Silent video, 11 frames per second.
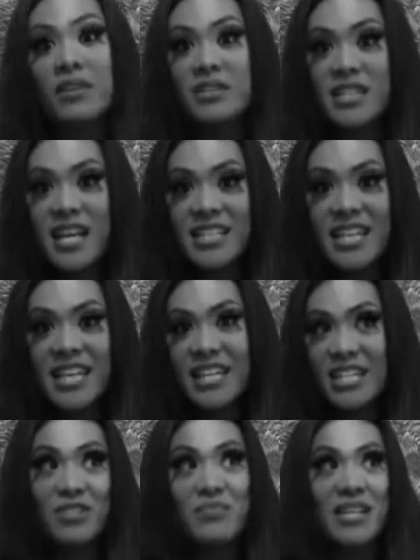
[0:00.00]
to feel sexy
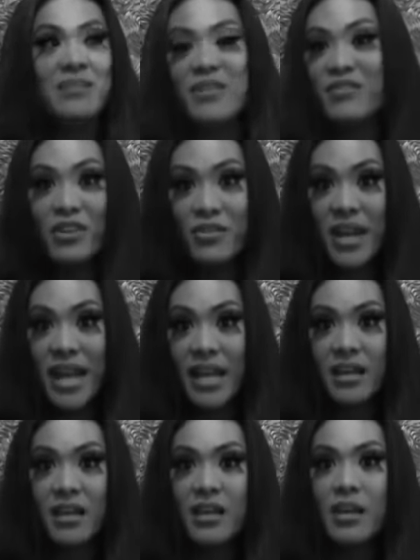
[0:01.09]
and it just makes me feel
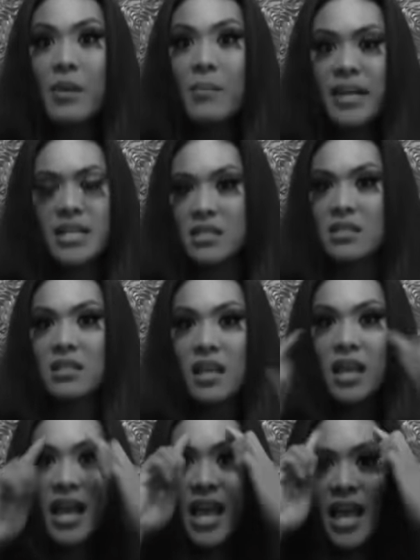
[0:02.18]
great. But
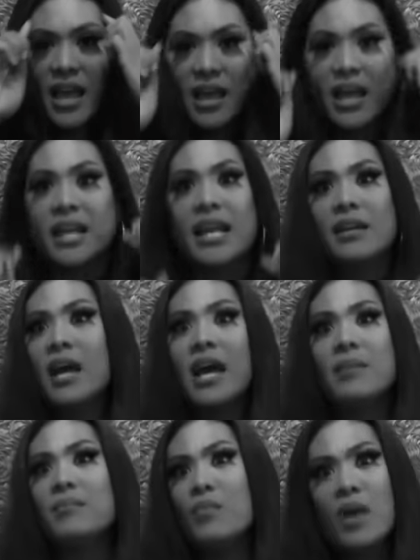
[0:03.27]

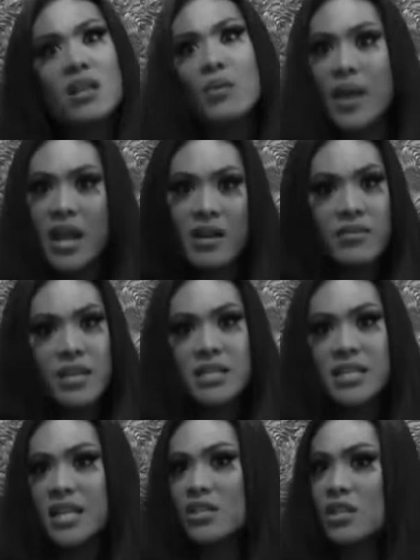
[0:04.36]
I'm well aware of the
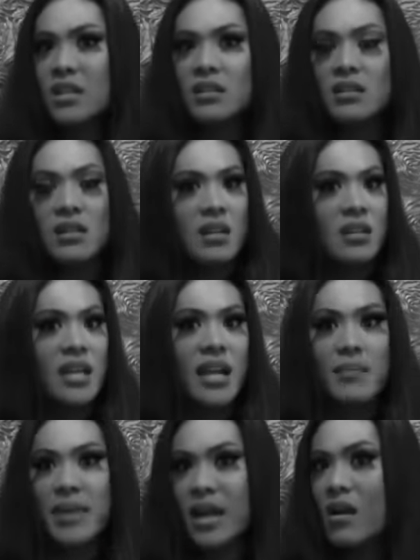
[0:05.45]
attention
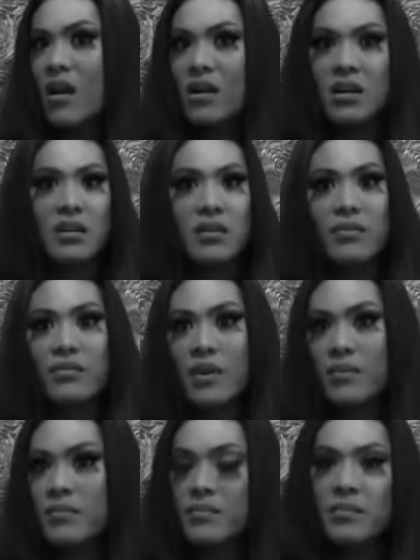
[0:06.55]
that I might garner
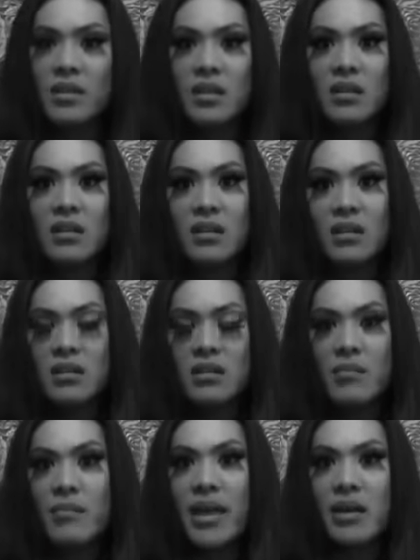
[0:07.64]
from
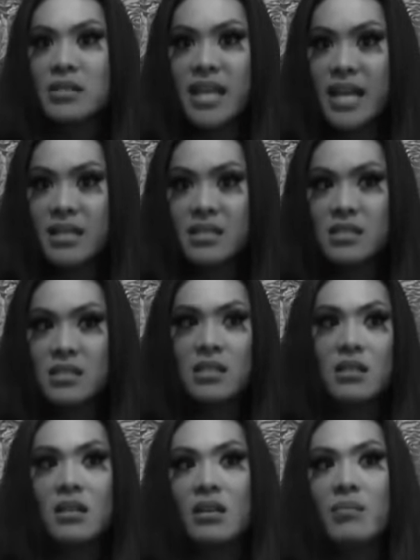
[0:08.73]
the male sex,
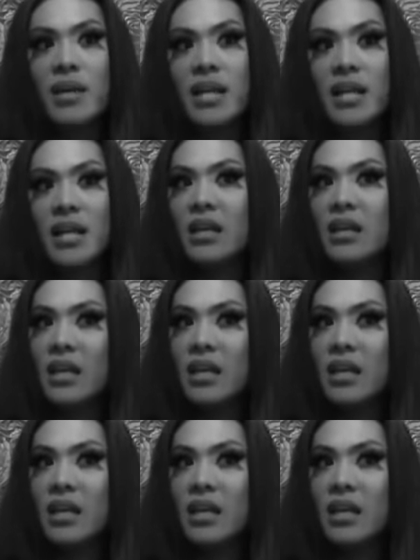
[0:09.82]
but